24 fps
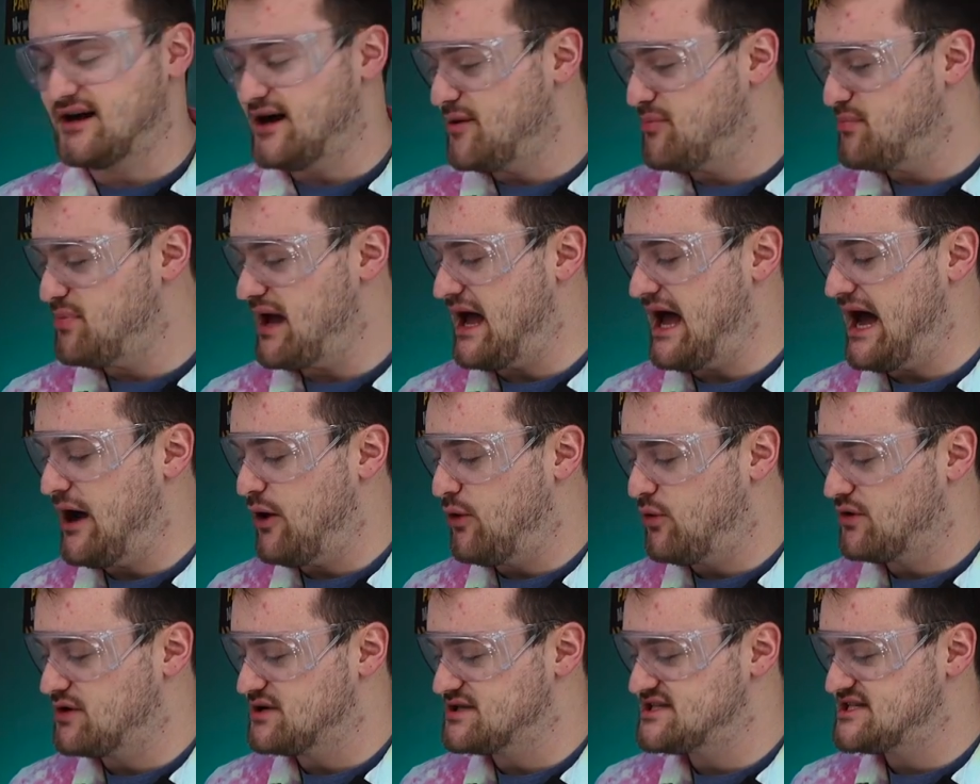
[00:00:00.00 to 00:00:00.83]
up
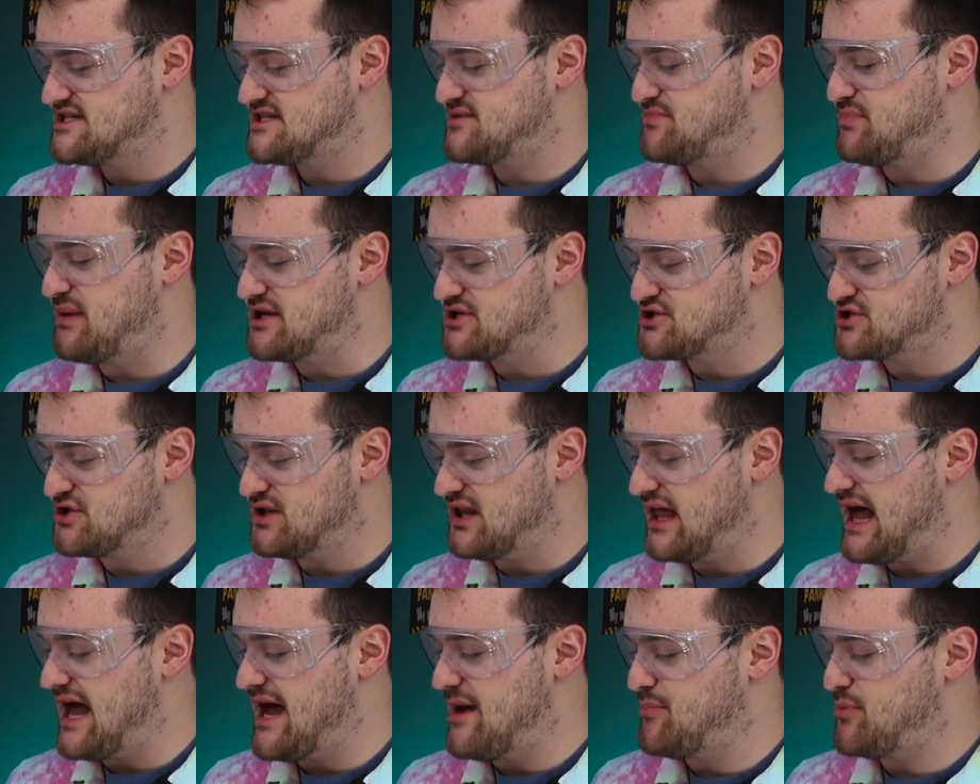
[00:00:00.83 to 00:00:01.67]
our
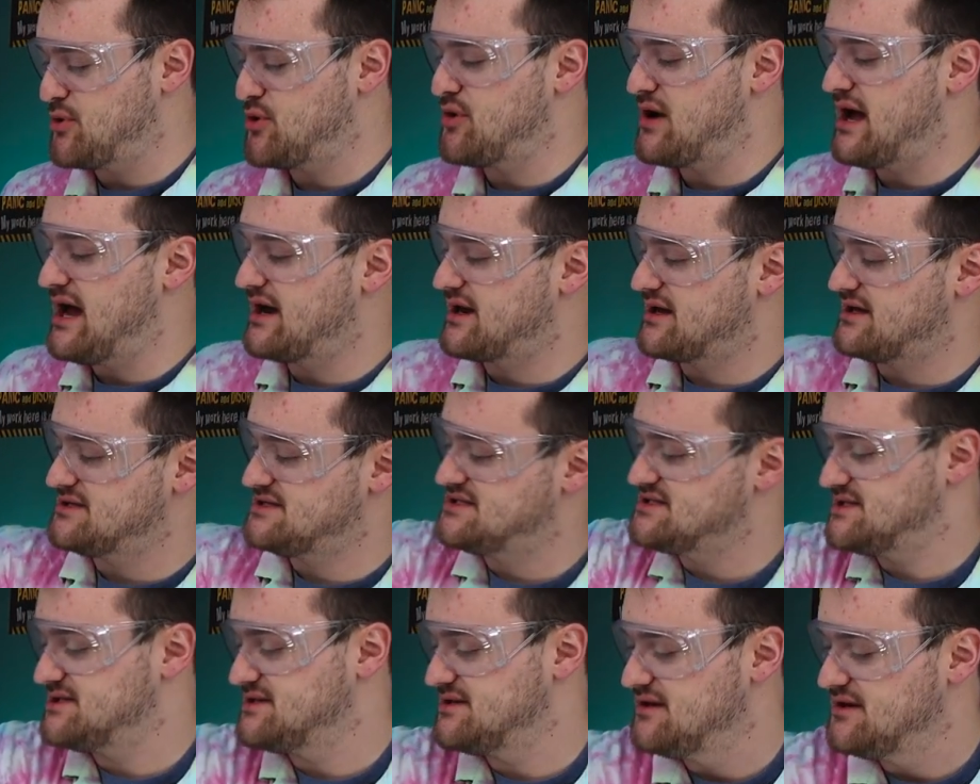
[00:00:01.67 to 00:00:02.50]
special
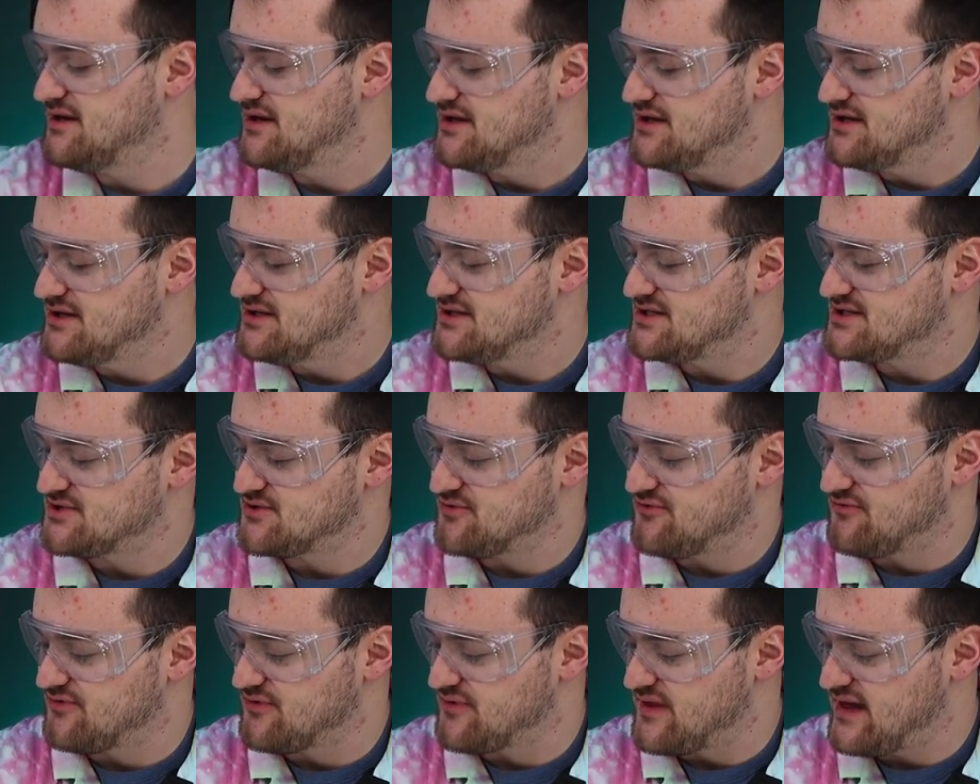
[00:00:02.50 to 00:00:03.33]
apparatus.
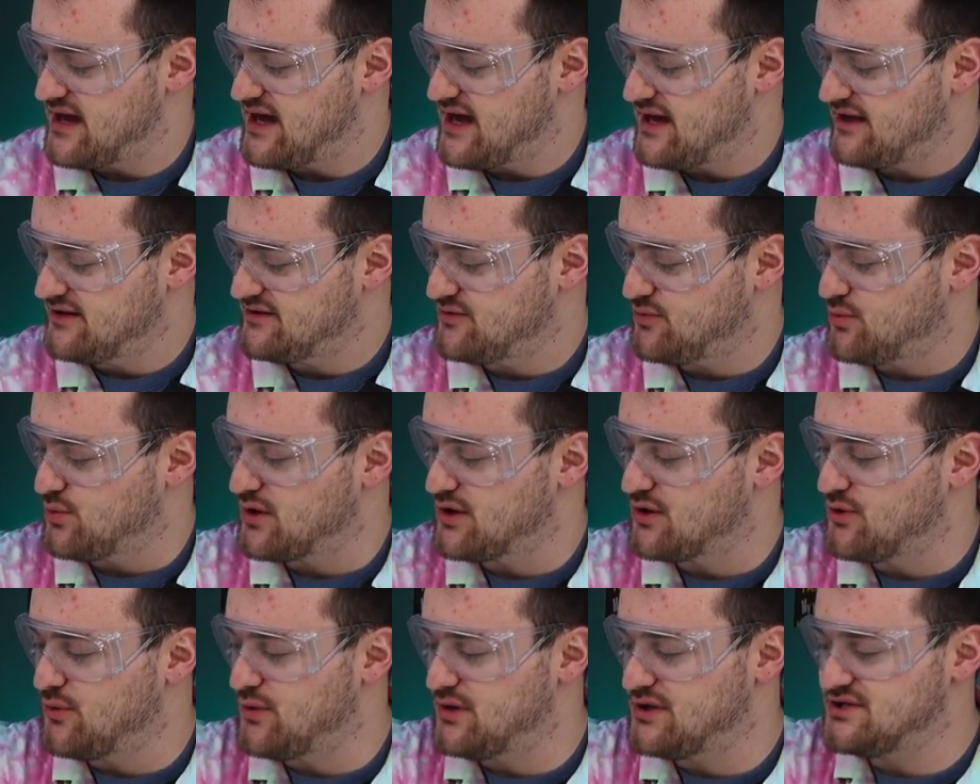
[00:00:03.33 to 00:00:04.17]
So for that,
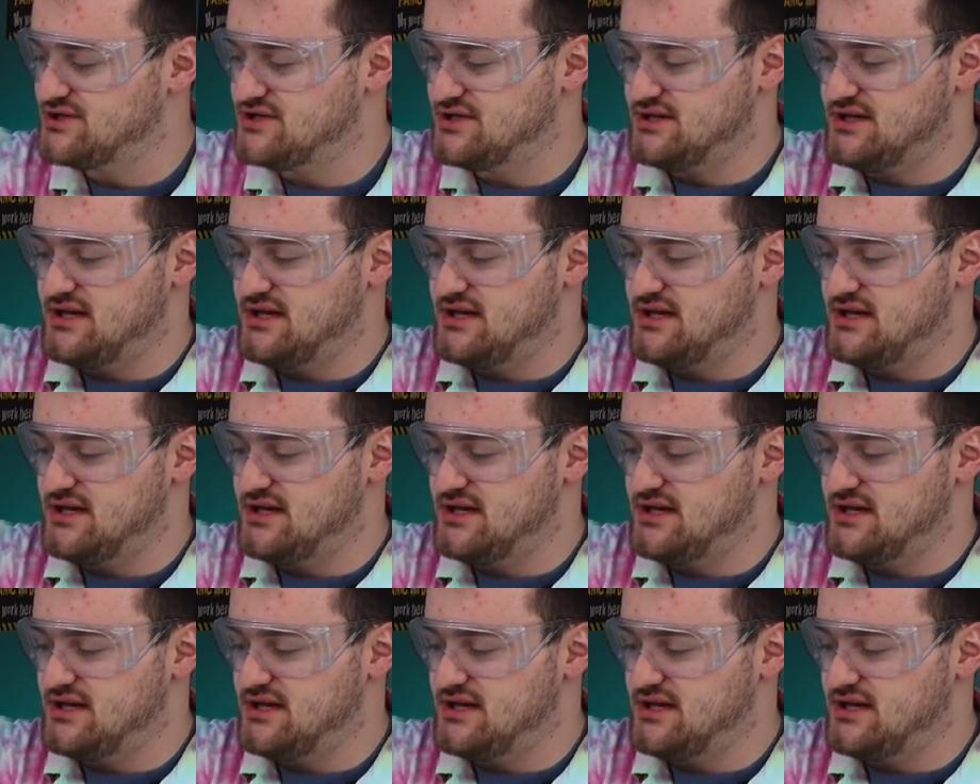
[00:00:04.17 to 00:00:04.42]
we're going to